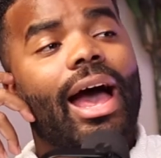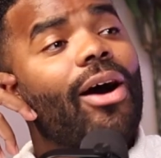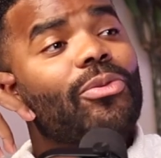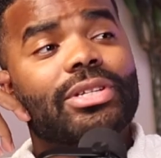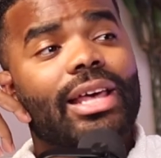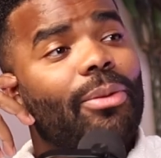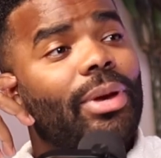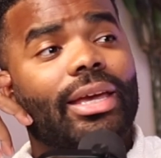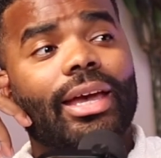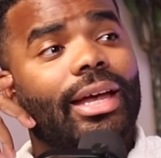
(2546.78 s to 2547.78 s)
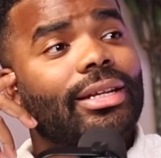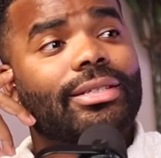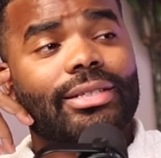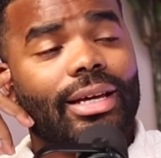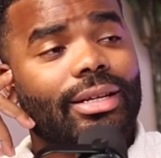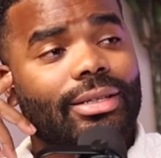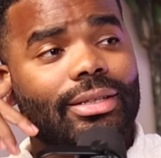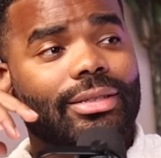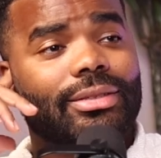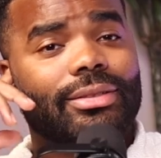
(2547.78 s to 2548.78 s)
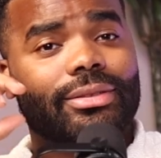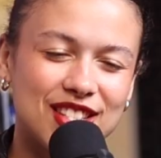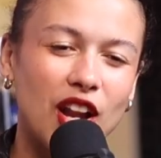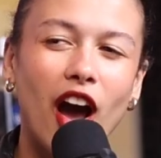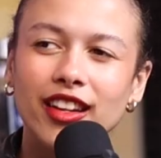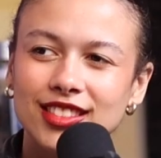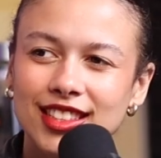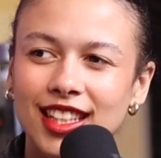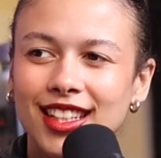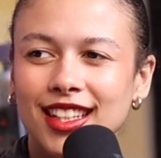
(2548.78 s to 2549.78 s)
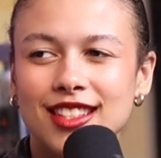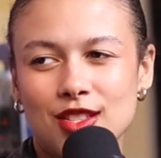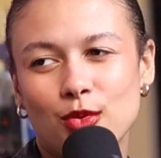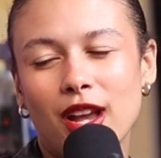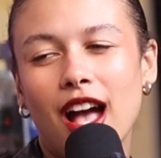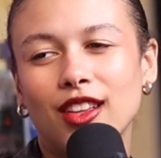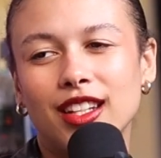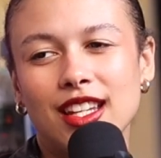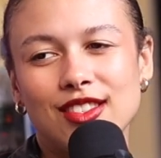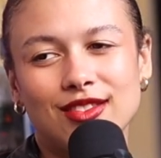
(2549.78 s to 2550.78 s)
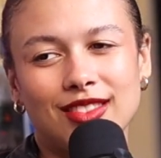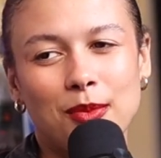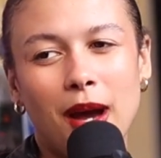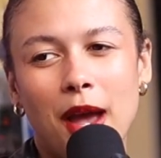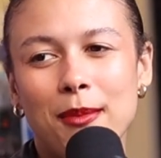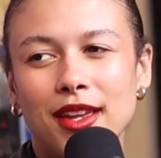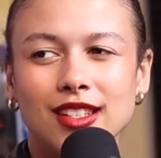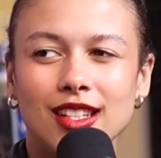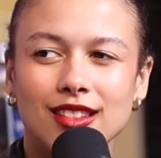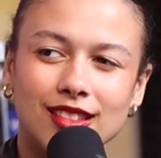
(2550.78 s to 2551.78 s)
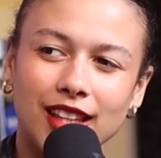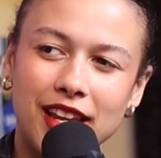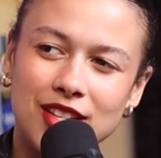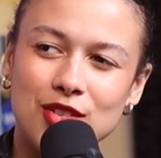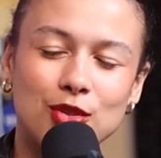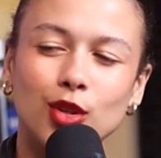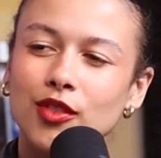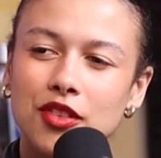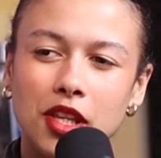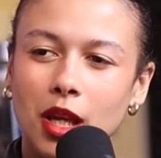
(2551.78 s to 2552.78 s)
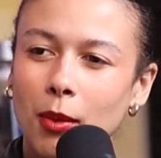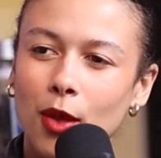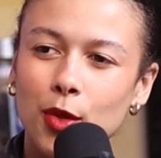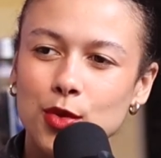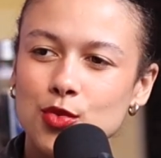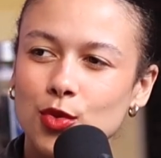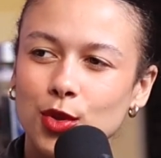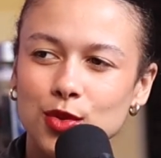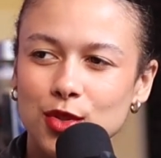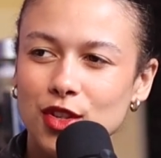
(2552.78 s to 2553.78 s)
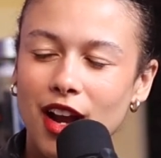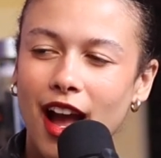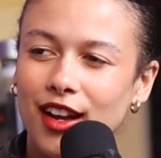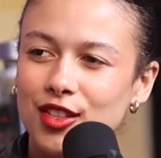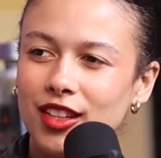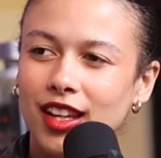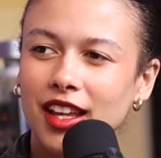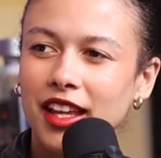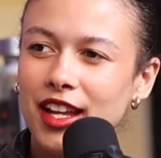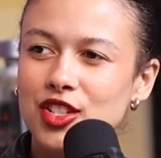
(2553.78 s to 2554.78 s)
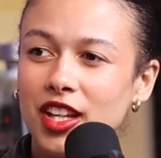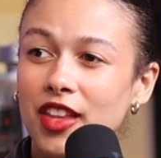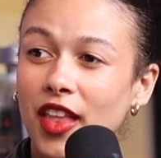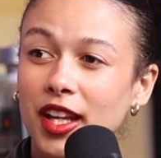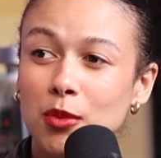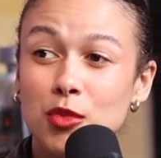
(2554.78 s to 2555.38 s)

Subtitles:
How was that making any sense? not. Because in reality, in my opinion, like you don't even think about those rules when you're actually like engaging in like a